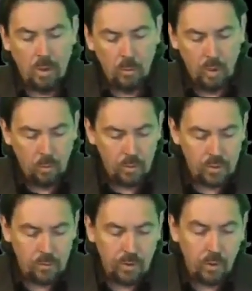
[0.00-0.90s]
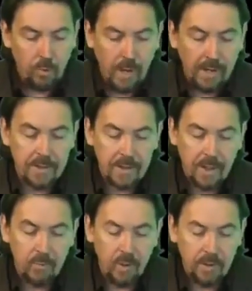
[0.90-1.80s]
Oh, oh, should we go back in
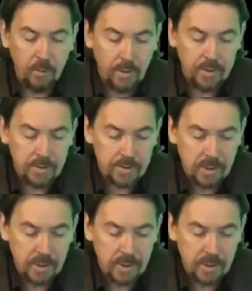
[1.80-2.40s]
time right the way to